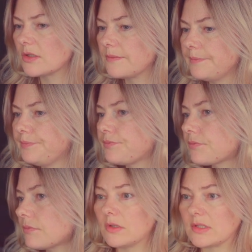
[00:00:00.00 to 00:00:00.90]
We can also
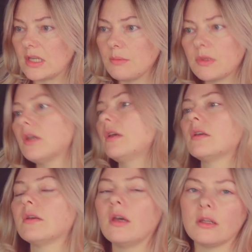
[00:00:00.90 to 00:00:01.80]
do the same
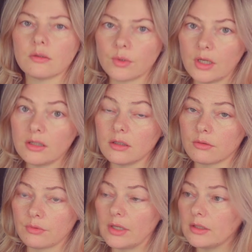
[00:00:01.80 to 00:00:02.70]
thing and create a
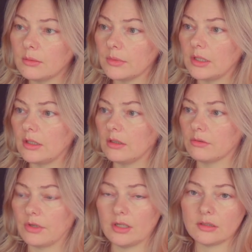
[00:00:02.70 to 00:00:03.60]
randomly
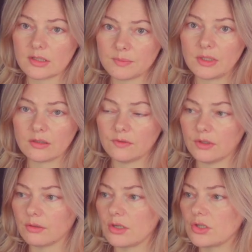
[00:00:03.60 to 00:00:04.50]
oriented spin
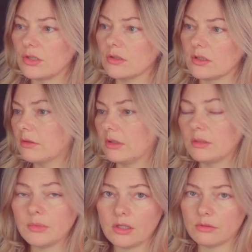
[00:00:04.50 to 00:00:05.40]
configuration. A
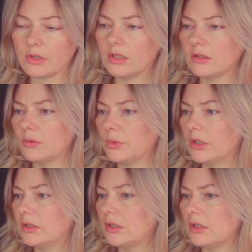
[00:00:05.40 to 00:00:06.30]
randomly oriented
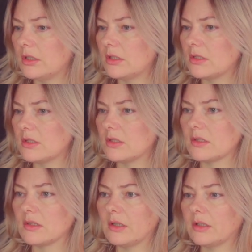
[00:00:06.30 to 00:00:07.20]
one is
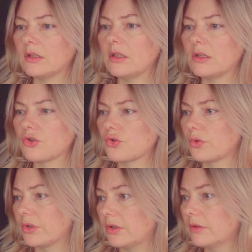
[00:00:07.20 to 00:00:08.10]
slightly
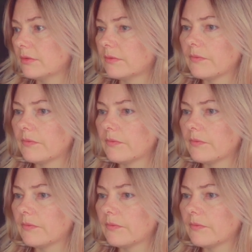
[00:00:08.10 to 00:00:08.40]
shorter